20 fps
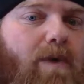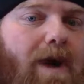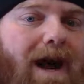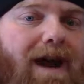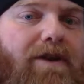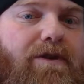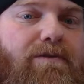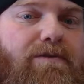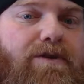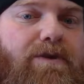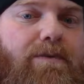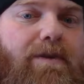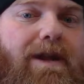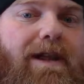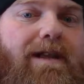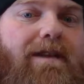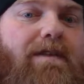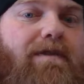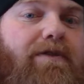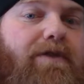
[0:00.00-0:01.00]
Why are you doing
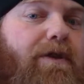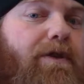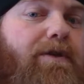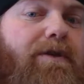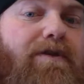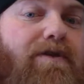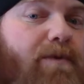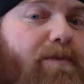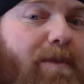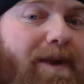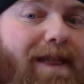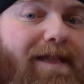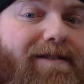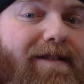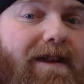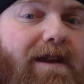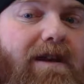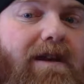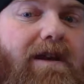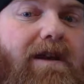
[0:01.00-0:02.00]
it? There is a
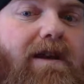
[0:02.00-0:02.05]
reason.